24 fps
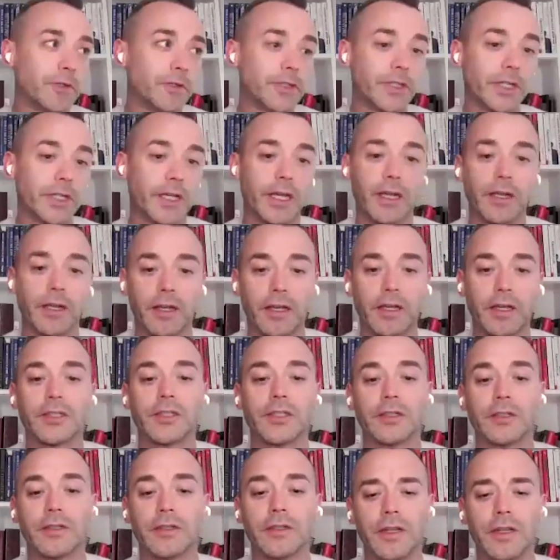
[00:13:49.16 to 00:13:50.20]
say,
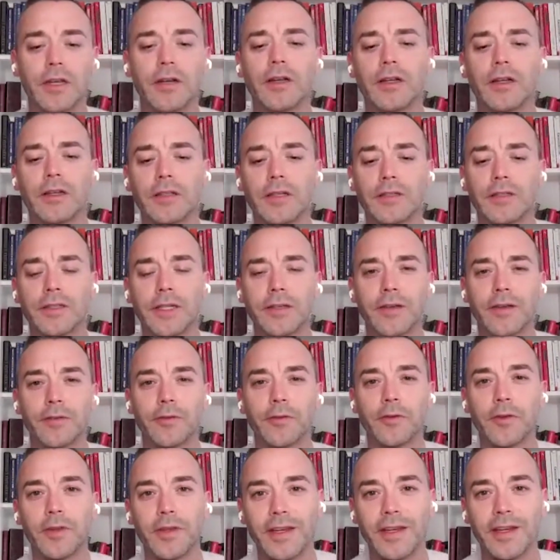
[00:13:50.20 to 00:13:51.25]
actually, no, I'll say that
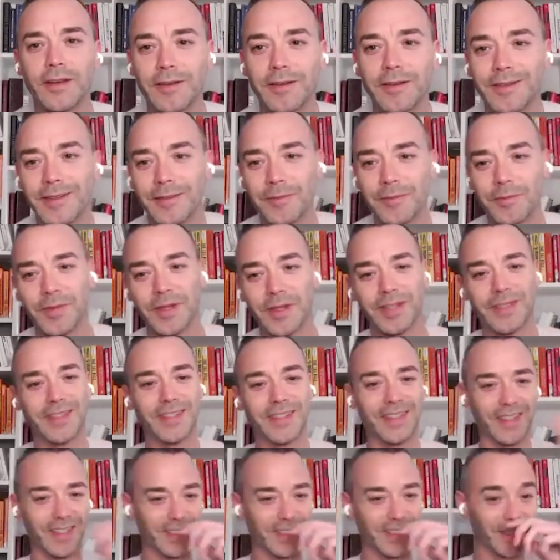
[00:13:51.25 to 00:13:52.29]
for the end, but
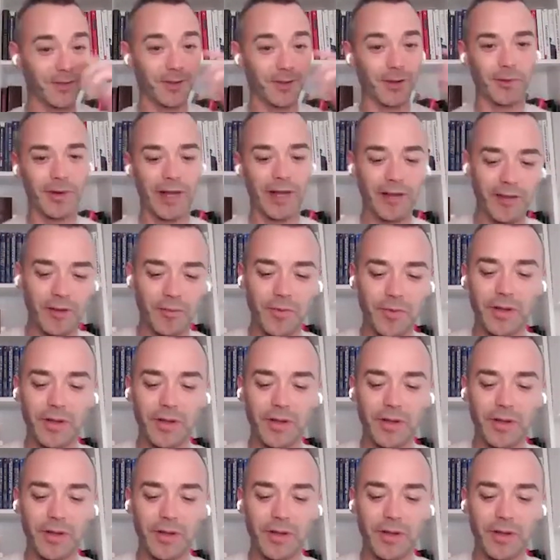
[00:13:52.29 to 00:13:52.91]
because it's very relevant.